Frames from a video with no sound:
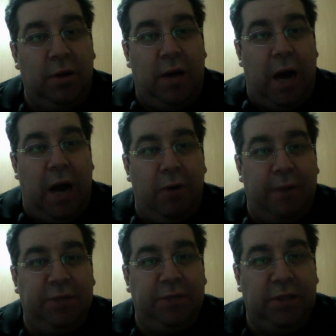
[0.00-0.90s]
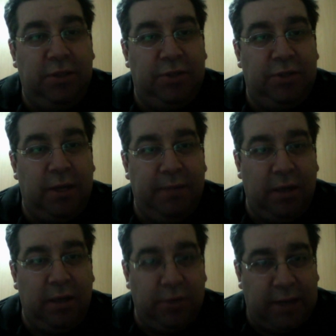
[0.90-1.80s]
How come didn't you tell me
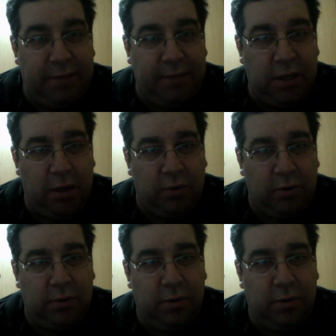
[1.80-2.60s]
long time ago?